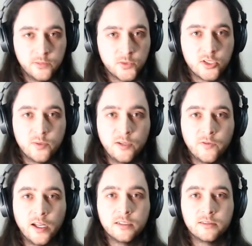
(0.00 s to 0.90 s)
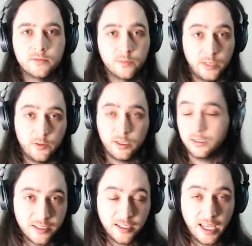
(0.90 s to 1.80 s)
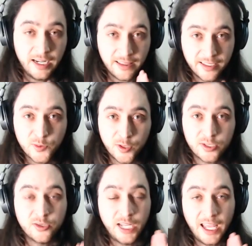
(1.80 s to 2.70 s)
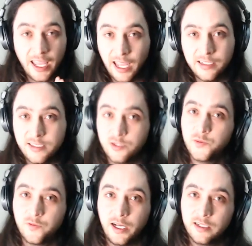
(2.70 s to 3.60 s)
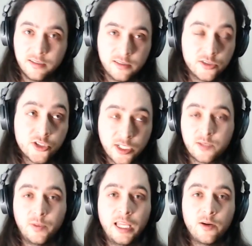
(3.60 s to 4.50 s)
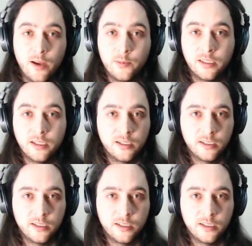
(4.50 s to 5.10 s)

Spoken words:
Just a bit of fun. Play with it. And this works on any single fret. Just play around with it.